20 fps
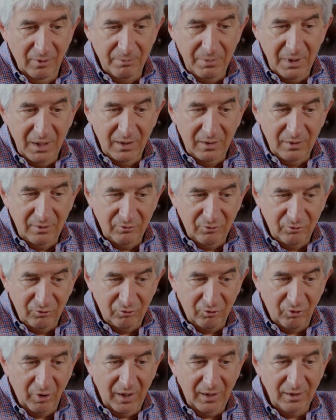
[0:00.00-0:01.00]
a big
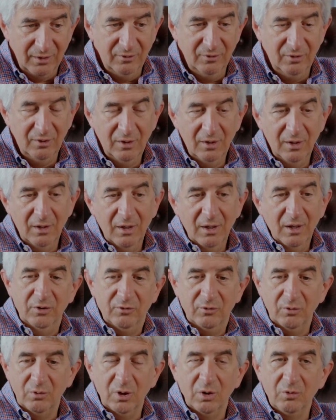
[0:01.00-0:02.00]
trend
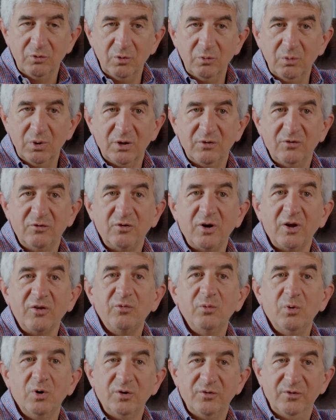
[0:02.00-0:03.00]
is to go towards
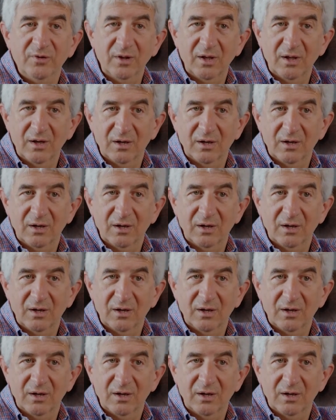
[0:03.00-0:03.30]
trustworthy